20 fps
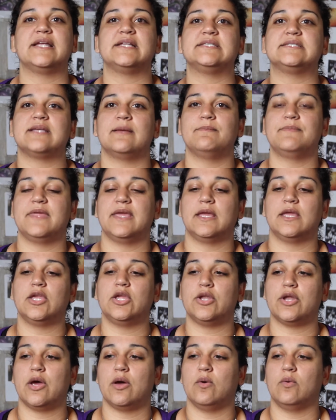It's something,
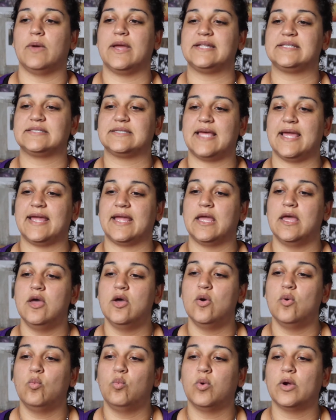it's like
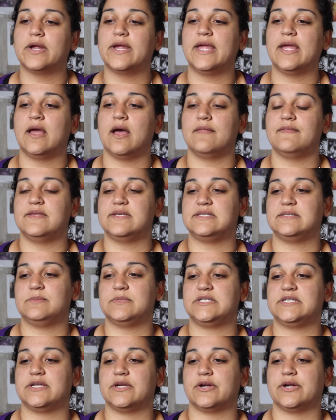working on these
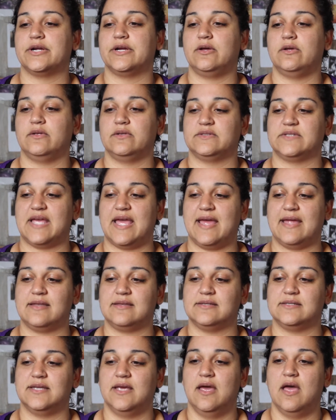materials
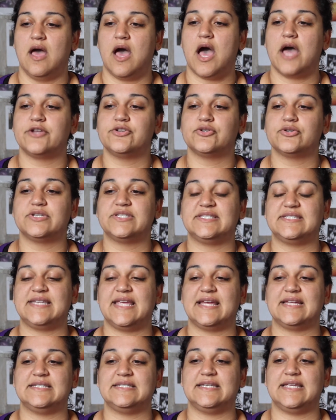and
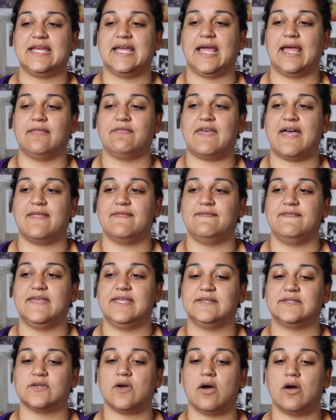understanding that
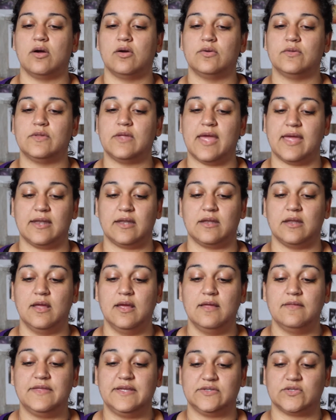these
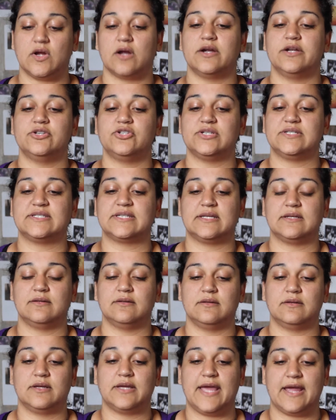aren't just
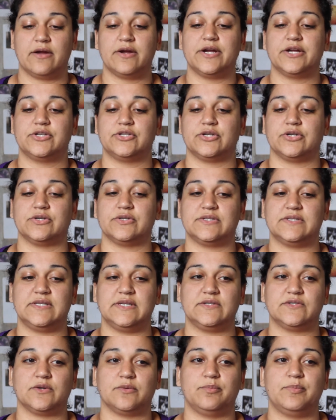characters,
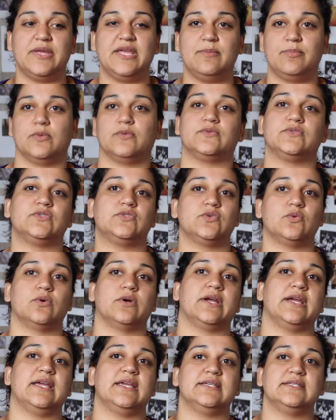these are people's
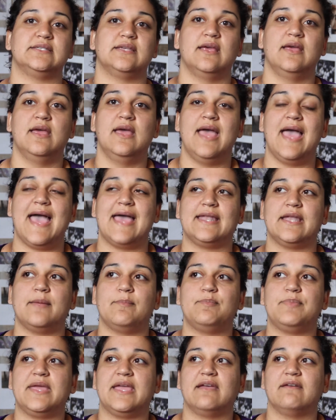stories,
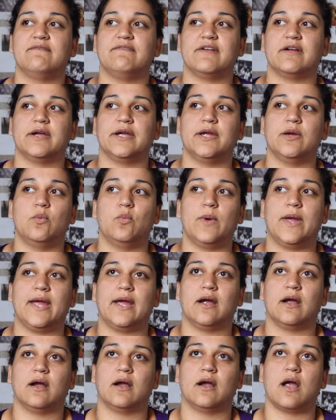and being very
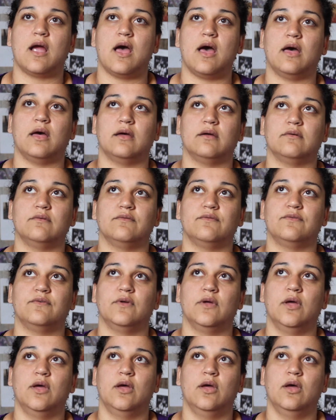aware of
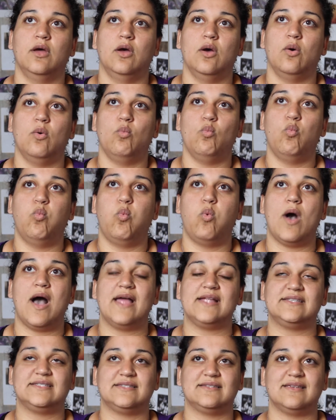where